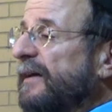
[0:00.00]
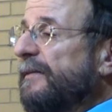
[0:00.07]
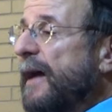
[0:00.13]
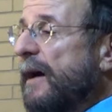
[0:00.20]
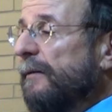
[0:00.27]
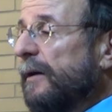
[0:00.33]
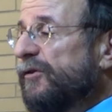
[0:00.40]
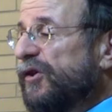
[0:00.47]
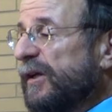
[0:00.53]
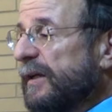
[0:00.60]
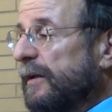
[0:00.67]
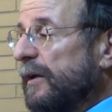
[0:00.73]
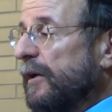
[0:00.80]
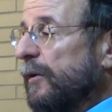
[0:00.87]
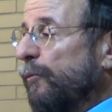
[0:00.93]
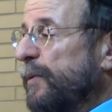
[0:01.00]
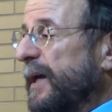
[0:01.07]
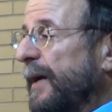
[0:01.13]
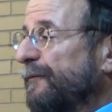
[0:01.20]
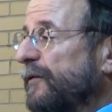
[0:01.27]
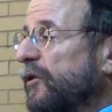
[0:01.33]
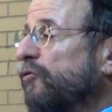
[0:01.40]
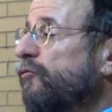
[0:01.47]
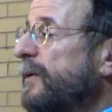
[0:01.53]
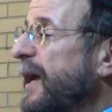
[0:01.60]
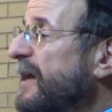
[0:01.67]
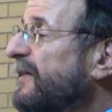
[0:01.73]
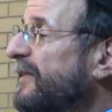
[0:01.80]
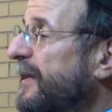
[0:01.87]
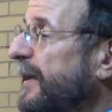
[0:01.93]
technology, we have to
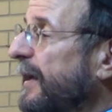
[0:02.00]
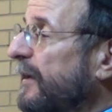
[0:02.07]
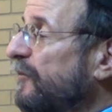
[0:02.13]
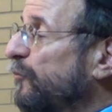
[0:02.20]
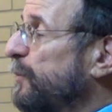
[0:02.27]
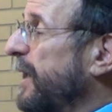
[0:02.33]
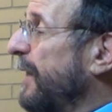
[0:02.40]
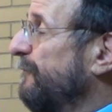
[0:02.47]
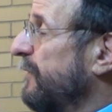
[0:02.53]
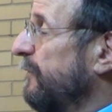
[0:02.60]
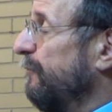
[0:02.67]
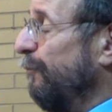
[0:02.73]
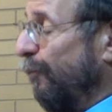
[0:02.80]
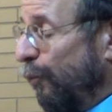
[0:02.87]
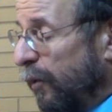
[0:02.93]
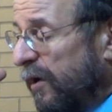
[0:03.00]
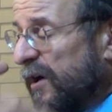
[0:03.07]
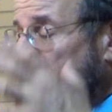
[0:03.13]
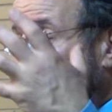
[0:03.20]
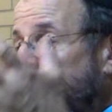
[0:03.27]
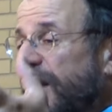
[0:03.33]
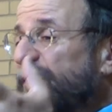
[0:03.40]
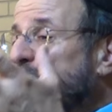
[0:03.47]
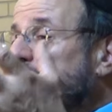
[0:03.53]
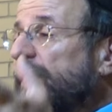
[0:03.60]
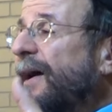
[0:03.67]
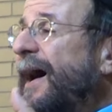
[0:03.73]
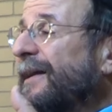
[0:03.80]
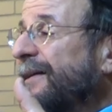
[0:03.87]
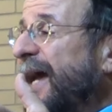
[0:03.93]
create things, we have to work with
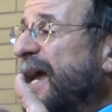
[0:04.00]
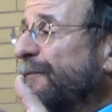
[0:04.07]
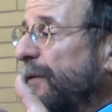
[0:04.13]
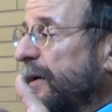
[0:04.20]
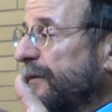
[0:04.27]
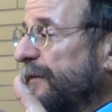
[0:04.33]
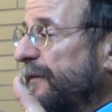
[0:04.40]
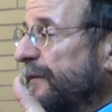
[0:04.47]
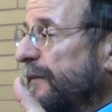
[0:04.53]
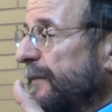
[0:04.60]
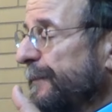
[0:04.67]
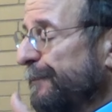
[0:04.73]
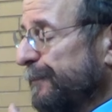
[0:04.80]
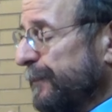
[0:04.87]
what God gave us.